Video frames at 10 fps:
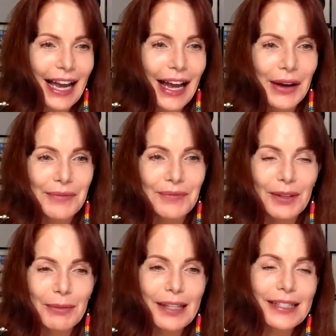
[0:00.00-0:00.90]

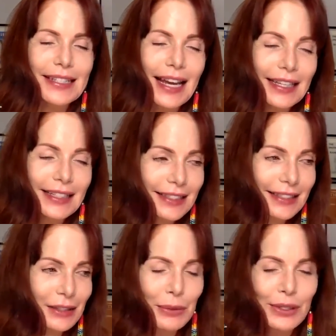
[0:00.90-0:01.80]
Um, plus, he's nice,
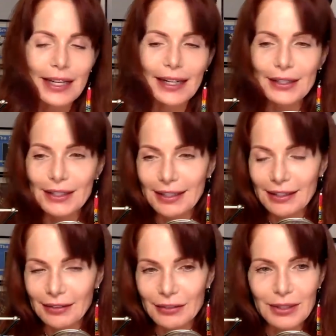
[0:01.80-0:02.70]
super intelligent,
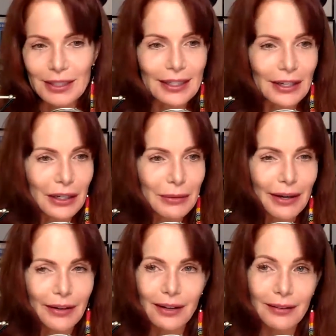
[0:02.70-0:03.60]
knows what he's talking
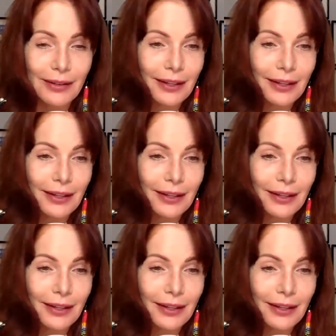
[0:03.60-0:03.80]
about. Uh, I